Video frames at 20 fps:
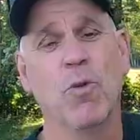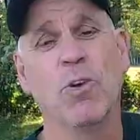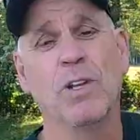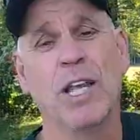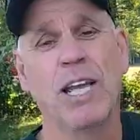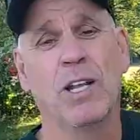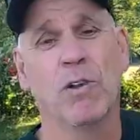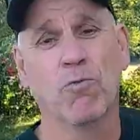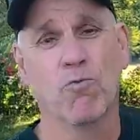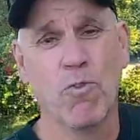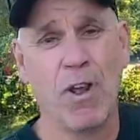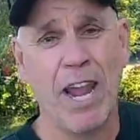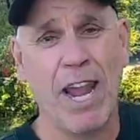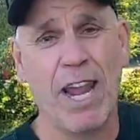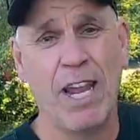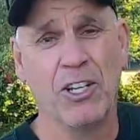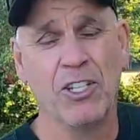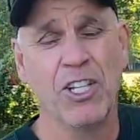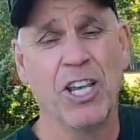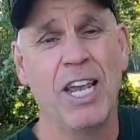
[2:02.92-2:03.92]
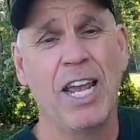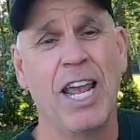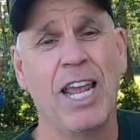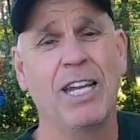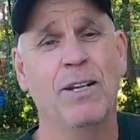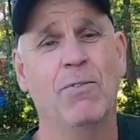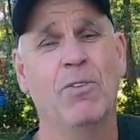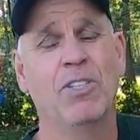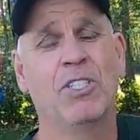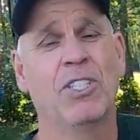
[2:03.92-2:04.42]
more like rage.
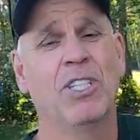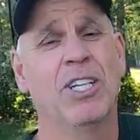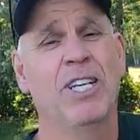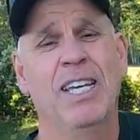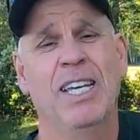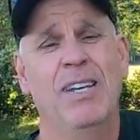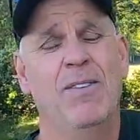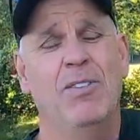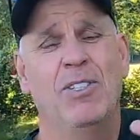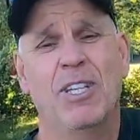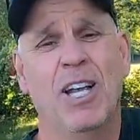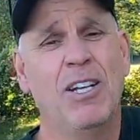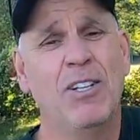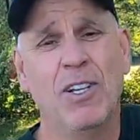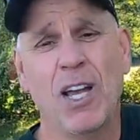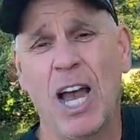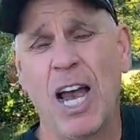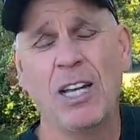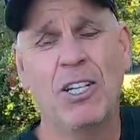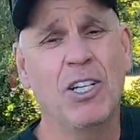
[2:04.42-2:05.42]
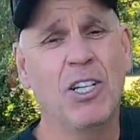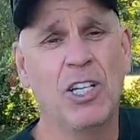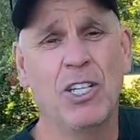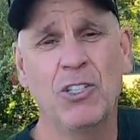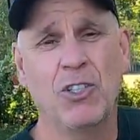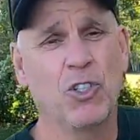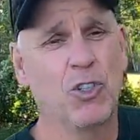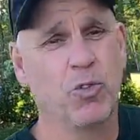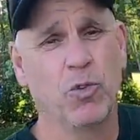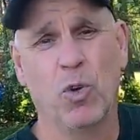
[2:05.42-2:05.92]
And it was, it was out of, out of
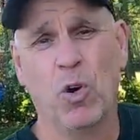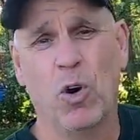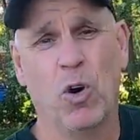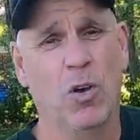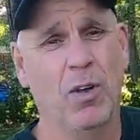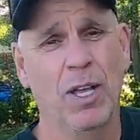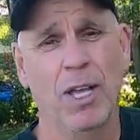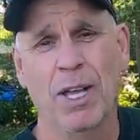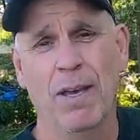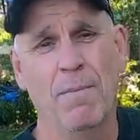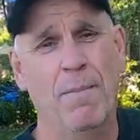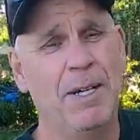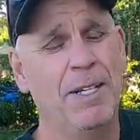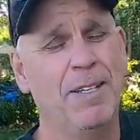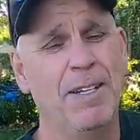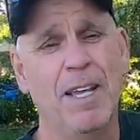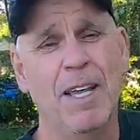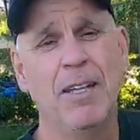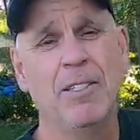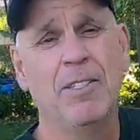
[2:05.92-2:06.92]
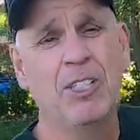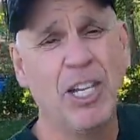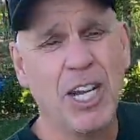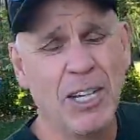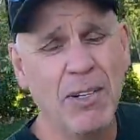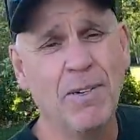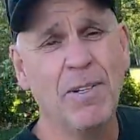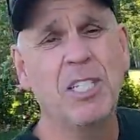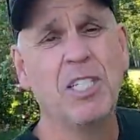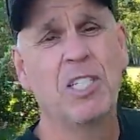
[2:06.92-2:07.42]
control. But
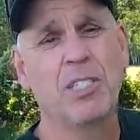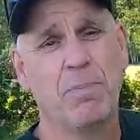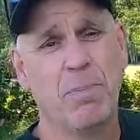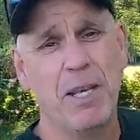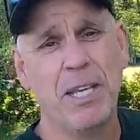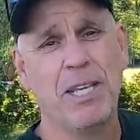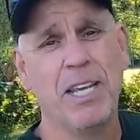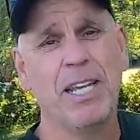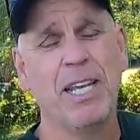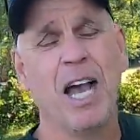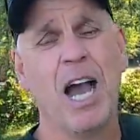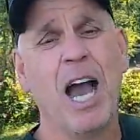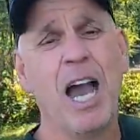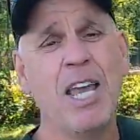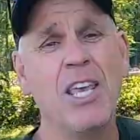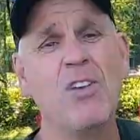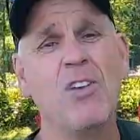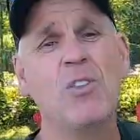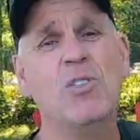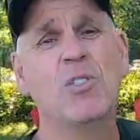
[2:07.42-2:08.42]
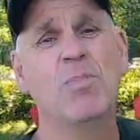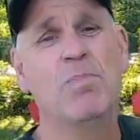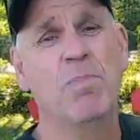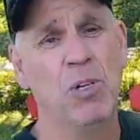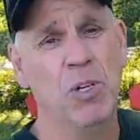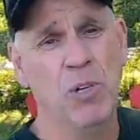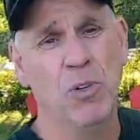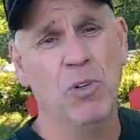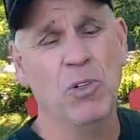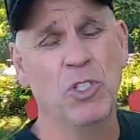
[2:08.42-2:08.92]
generally speaking, I use
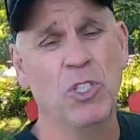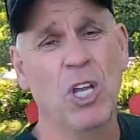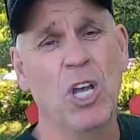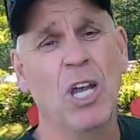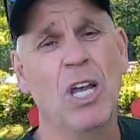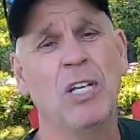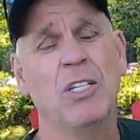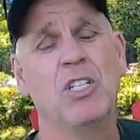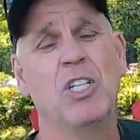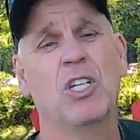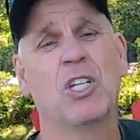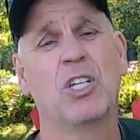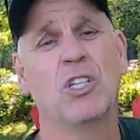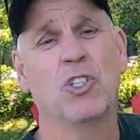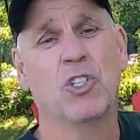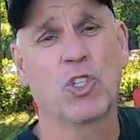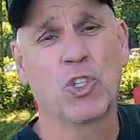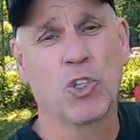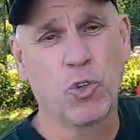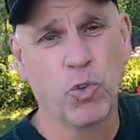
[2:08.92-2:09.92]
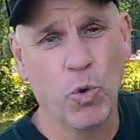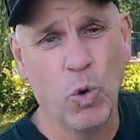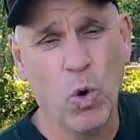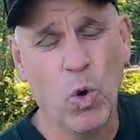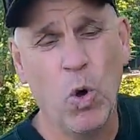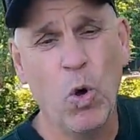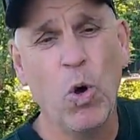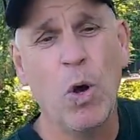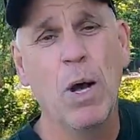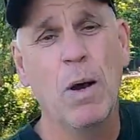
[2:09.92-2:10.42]
booze to
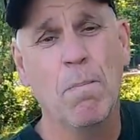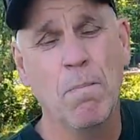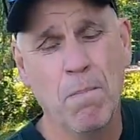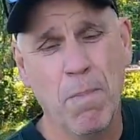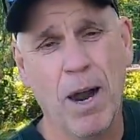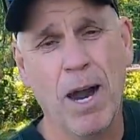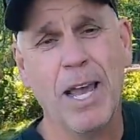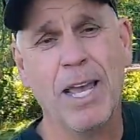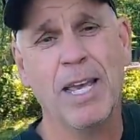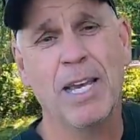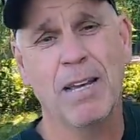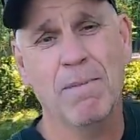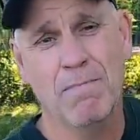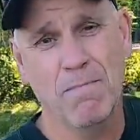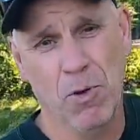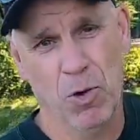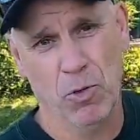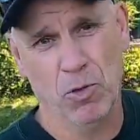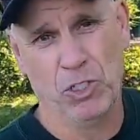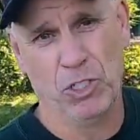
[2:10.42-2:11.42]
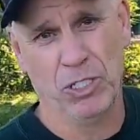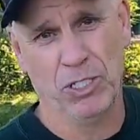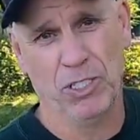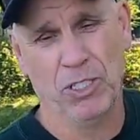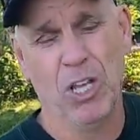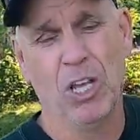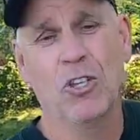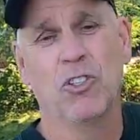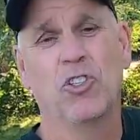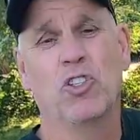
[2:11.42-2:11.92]
control my
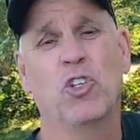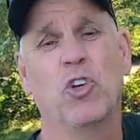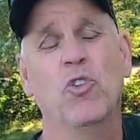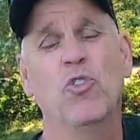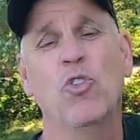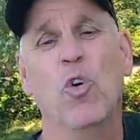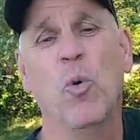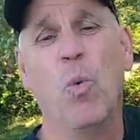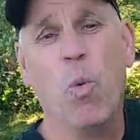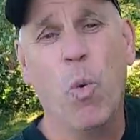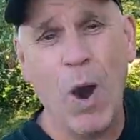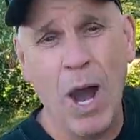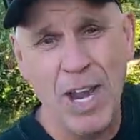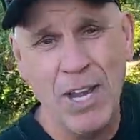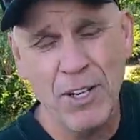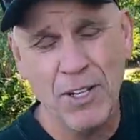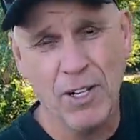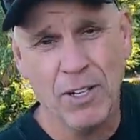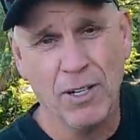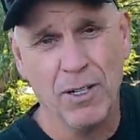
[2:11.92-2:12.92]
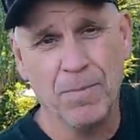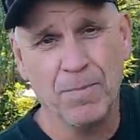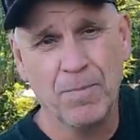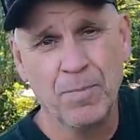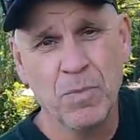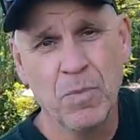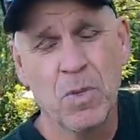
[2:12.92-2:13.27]
emotions. So no wonder